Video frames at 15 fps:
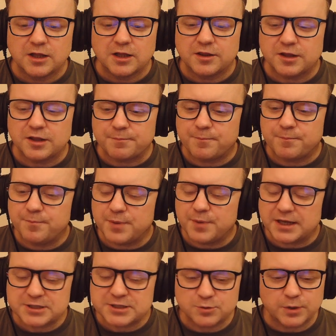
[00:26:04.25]
the
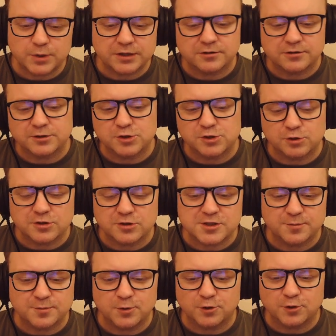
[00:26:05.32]
best way that you can
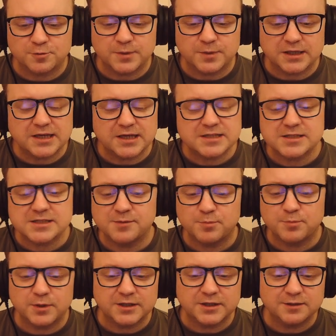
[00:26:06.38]
support me is
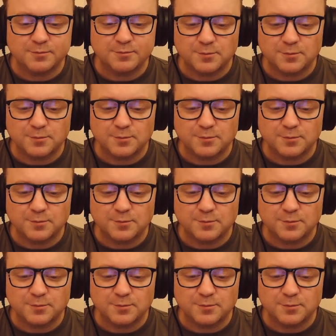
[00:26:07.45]
simply